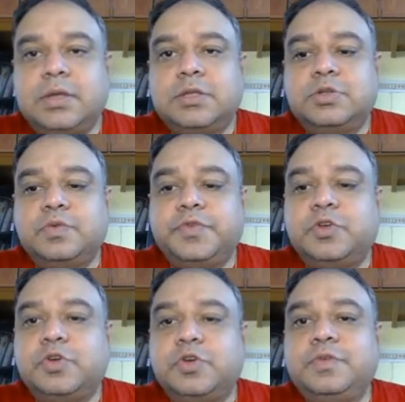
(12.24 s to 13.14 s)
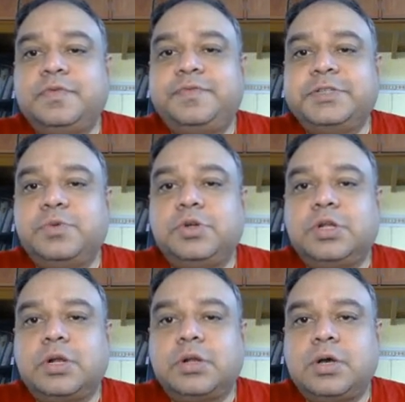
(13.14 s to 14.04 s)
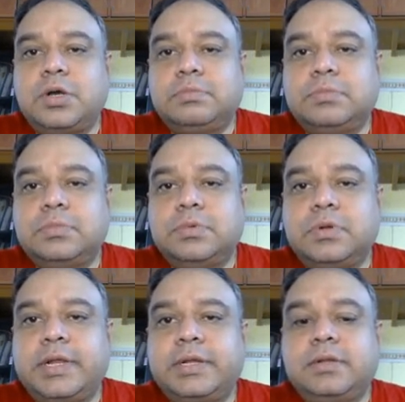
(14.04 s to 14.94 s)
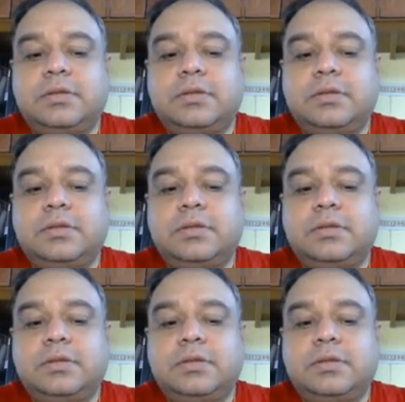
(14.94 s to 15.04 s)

So if you go to facebook.com, right,